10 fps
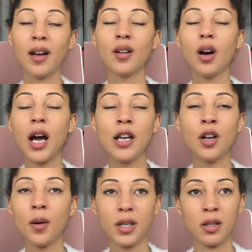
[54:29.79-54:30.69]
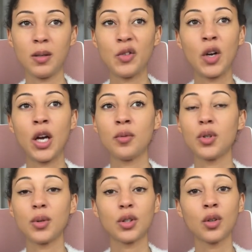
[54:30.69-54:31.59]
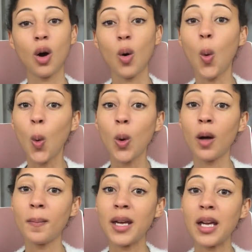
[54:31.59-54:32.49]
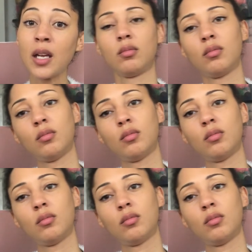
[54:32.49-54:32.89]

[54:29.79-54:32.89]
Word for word: And I know I don't live alone, so it's not all on me,